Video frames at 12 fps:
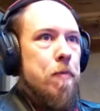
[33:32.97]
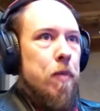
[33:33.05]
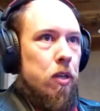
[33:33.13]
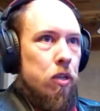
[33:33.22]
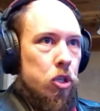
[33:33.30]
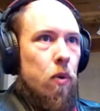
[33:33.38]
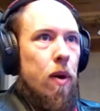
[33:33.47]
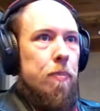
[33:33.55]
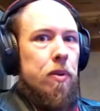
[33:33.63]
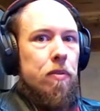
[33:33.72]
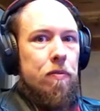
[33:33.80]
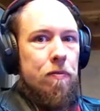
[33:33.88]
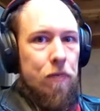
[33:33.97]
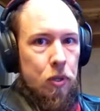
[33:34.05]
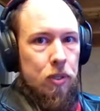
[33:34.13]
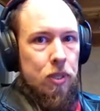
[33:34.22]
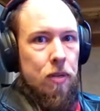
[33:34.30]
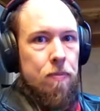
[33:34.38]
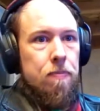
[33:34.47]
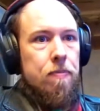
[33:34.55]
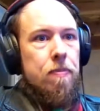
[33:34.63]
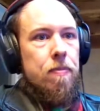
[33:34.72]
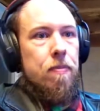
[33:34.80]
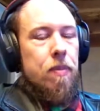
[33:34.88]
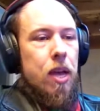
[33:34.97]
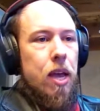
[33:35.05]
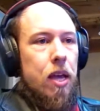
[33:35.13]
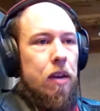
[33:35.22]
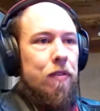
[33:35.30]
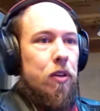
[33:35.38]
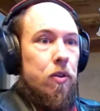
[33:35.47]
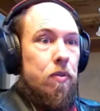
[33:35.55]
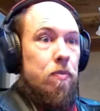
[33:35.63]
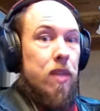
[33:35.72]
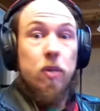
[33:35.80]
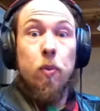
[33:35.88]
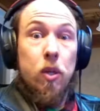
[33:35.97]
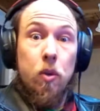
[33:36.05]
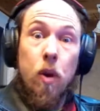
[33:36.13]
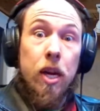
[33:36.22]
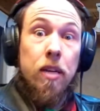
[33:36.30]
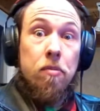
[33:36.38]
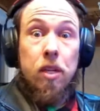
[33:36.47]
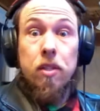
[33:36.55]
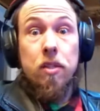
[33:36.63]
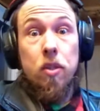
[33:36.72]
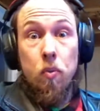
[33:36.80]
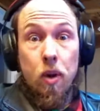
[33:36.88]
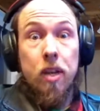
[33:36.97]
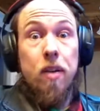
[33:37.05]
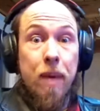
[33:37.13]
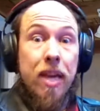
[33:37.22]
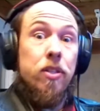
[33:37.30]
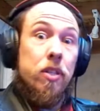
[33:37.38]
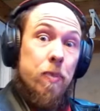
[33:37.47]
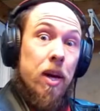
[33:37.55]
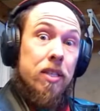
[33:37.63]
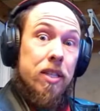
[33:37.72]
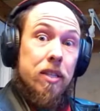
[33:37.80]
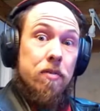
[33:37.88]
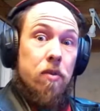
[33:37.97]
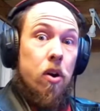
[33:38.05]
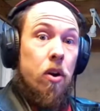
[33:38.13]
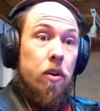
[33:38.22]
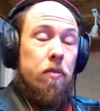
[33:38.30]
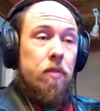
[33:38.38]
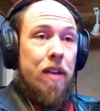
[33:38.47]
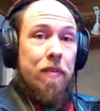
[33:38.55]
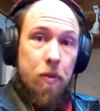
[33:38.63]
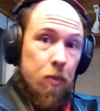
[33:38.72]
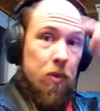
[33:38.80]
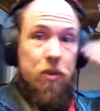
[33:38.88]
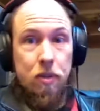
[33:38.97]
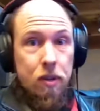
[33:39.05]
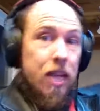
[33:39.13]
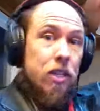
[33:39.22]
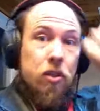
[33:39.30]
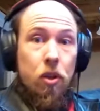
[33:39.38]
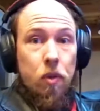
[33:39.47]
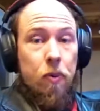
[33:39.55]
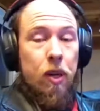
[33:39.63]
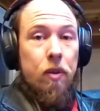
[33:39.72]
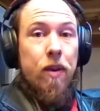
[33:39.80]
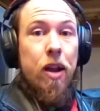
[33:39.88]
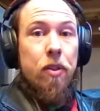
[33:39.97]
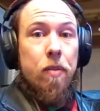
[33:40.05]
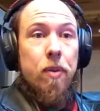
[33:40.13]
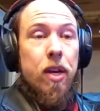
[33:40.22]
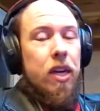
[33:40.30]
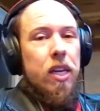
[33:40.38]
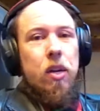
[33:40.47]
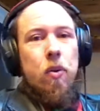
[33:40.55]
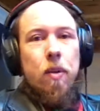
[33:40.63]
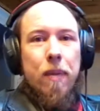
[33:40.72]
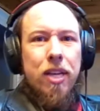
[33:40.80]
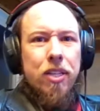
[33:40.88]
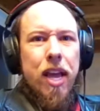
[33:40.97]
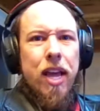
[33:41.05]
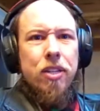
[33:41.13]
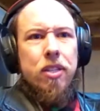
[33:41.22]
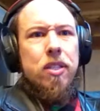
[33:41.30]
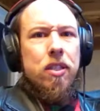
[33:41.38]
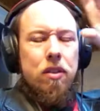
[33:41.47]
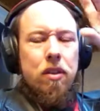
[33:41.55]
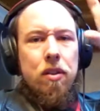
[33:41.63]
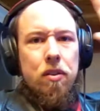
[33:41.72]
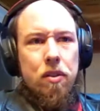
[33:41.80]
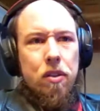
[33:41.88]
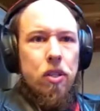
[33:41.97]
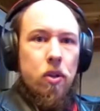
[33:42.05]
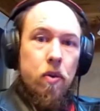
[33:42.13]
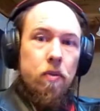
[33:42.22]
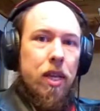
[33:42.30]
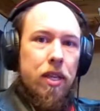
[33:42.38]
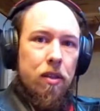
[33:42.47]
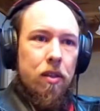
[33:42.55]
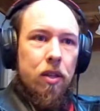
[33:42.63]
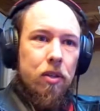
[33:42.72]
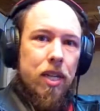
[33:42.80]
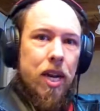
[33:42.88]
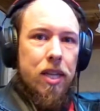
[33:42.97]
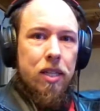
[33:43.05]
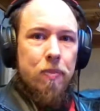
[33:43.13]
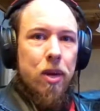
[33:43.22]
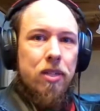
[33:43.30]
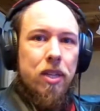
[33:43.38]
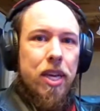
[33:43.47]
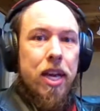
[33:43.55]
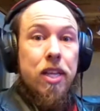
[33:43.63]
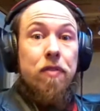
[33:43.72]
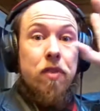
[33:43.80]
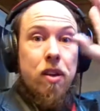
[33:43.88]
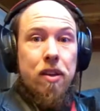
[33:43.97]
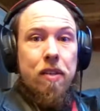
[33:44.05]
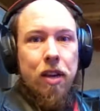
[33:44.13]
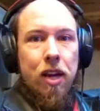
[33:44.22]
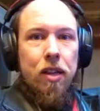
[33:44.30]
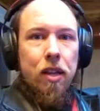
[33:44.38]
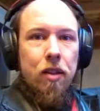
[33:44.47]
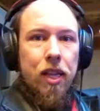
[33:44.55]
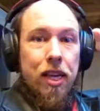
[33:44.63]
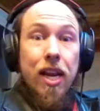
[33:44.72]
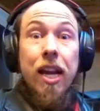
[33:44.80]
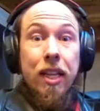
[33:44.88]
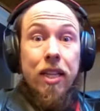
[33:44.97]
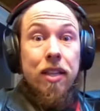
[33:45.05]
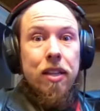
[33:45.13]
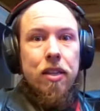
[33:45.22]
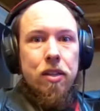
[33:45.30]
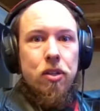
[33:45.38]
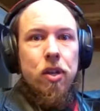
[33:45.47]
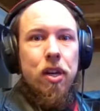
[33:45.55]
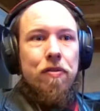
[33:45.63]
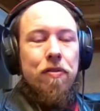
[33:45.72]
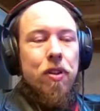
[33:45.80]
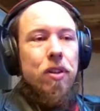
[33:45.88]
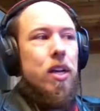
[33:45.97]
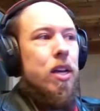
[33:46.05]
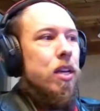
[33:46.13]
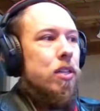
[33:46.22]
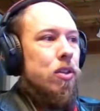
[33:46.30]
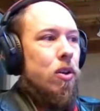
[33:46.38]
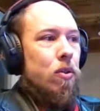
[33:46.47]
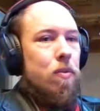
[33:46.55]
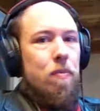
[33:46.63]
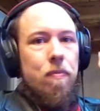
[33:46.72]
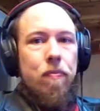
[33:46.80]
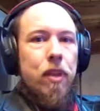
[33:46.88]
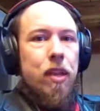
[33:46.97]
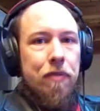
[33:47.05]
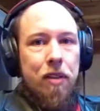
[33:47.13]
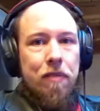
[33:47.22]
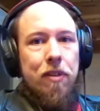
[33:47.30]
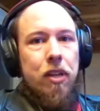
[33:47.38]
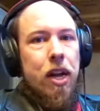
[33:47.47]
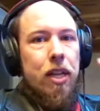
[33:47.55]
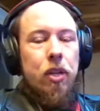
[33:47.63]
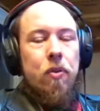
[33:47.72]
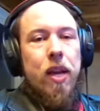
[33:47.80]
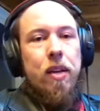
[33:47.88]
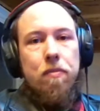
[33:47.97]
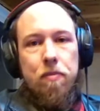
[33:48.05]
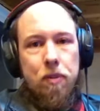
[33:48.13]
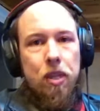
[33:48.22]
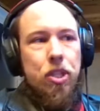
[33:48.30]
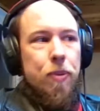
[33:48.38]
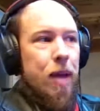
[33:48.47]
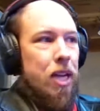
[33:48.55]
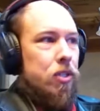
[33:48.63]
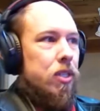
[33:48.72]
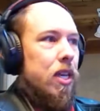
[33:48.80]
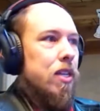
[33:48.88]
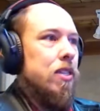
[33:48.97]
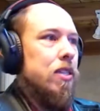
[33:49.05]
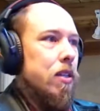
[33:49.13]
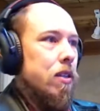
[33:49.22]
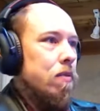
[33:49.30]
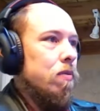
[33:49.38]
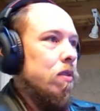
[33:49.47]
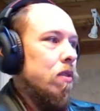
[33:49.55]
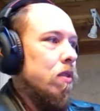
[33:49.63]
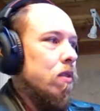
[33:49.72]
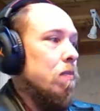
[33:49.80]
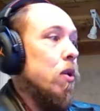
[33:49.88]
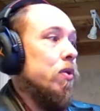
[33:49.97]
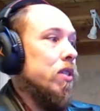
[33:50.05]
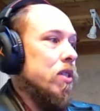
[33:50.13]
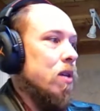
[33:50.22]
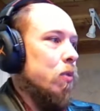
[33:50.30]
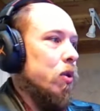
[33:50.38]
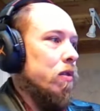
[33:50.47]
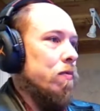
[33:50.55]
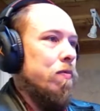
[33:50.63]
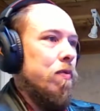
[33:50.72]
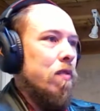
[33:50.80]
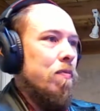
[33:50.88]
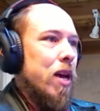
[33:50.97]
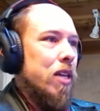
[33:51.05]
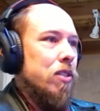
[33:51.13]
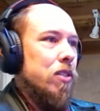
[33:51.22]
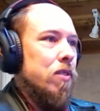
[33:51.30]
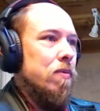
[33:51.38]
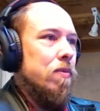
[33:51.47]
show up first. And I figured that's what you wanted, because you wanted to match the spots that have the most edges all the way around them. You don't want to match the edges, like little tiny spots on the edge if you got like an island that you need to fill. So if you can fill an island, great. It matches against the most number of matches.